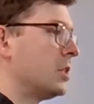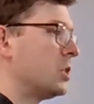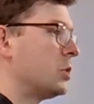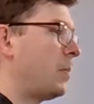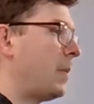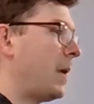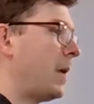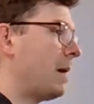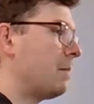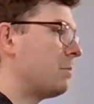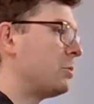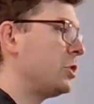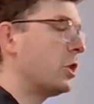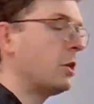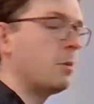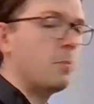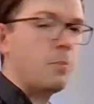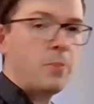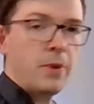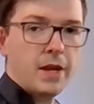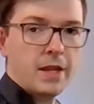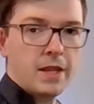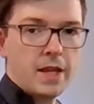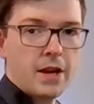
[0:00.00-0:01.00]
so perhaps you
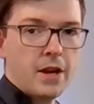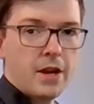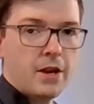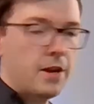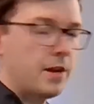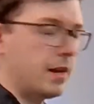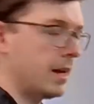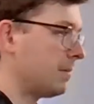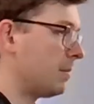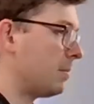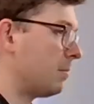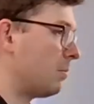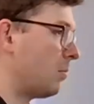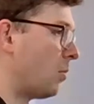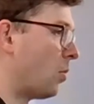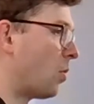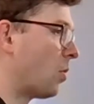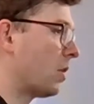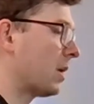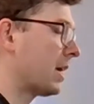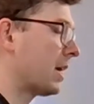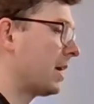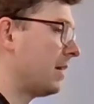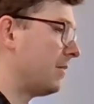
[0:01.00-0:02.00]
could bring that out a little bit
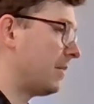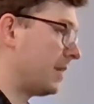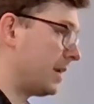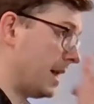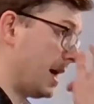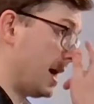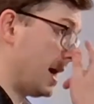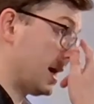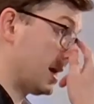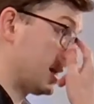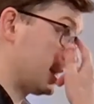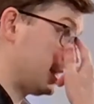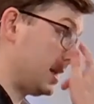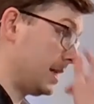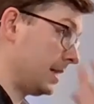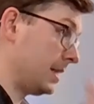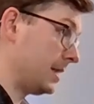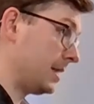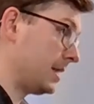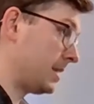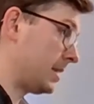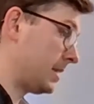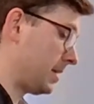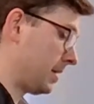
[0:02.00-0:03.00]
more, give it an
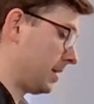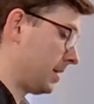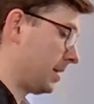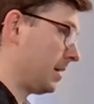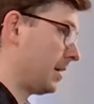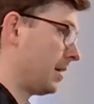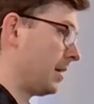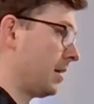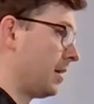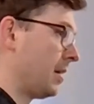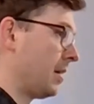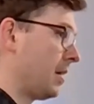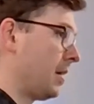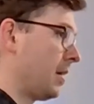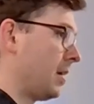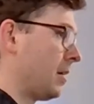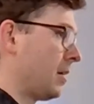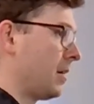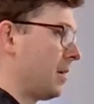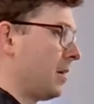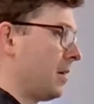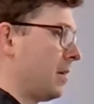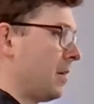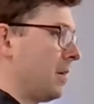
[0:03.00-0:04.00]
accent.
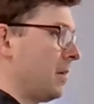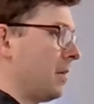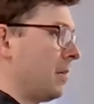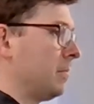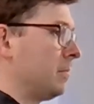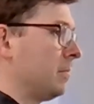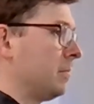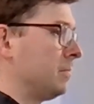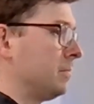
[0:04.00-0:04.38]
And